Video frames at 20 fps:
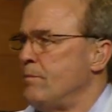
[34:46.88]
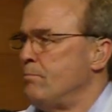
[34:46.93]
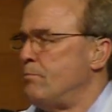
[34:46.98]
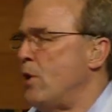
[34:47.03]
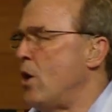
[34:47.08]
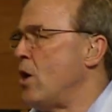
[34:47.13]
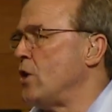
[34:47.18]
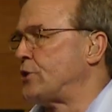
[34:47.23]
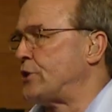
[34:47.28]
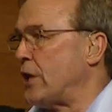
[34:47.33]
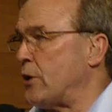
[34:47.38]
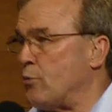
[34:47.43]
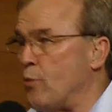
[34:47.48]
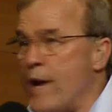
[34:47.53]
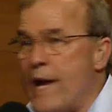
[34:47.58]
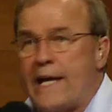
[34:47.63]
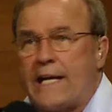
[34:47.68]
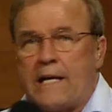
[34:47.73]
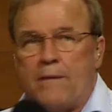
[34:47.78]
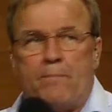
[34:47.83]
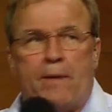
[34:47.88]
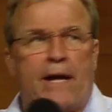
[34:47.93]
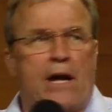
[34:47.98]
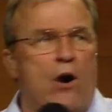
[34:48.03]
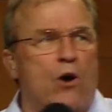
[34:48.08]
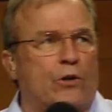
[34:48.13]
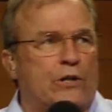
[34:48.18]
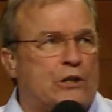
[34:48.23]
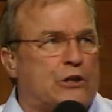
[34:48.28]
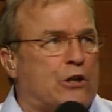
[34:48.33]
Paul said, We can
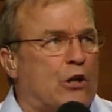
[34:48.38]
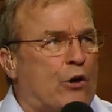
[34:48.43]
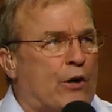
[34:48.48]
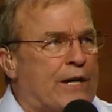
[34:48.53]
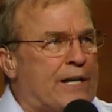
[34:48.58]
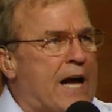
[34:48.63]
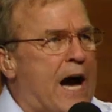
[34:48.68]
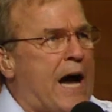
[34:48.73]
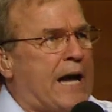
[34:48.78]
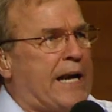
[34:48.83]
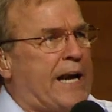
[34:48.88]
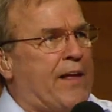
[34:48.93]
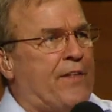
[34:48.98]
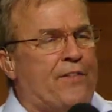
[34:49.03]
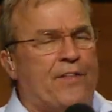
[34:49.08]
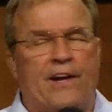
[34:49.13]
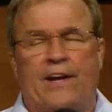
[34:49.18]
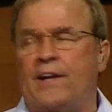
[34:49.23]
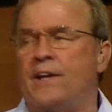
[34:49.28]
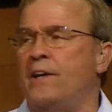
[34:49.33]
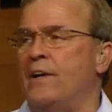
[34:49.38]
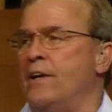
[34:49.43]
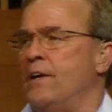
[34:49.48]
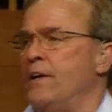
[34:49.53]
behold his glory, not in the